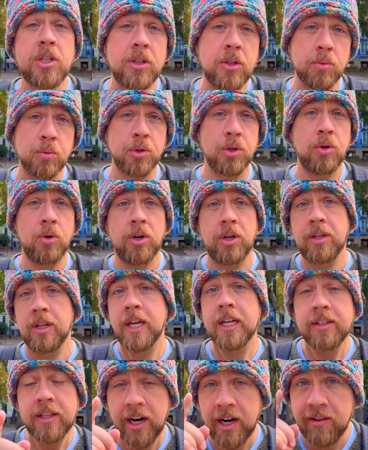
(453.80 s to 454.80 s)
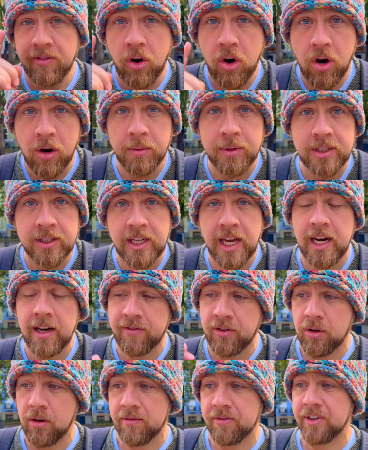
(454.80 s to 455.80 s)
the route that I've always said, if
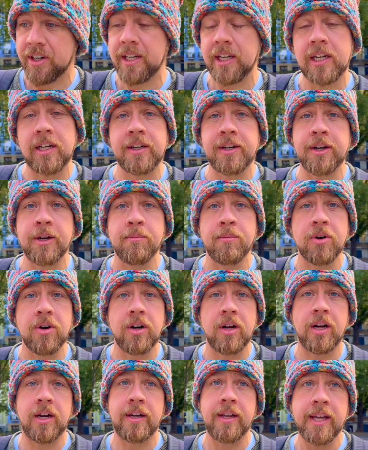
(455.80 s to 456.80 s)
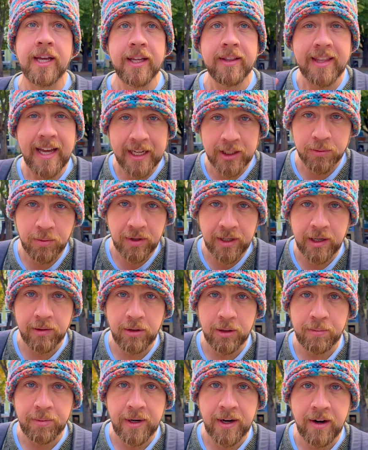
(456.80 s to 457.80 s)
you can find a Galarian bird on, that's where they will
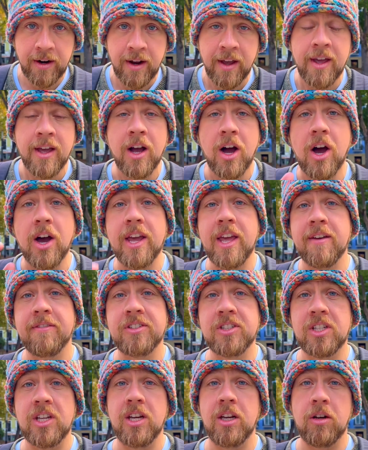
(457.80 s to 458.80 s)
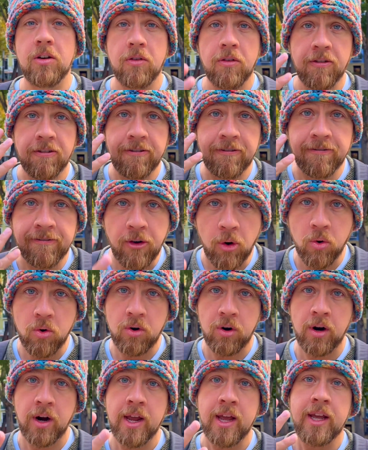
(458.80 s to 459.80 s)
appear, I have seen
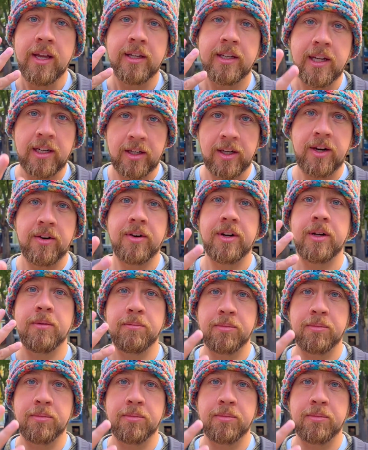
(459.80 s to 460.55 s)
4 Galarian